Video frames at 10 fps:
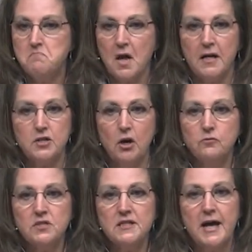I
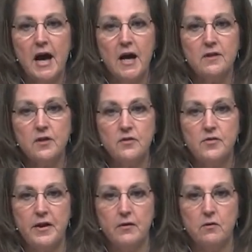don't deny that
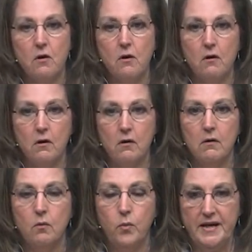there are
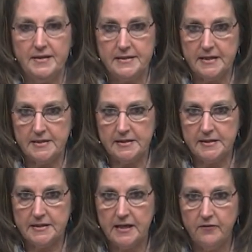wheat
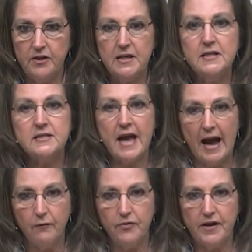sensitivities
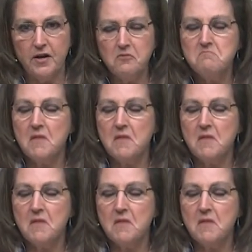out there.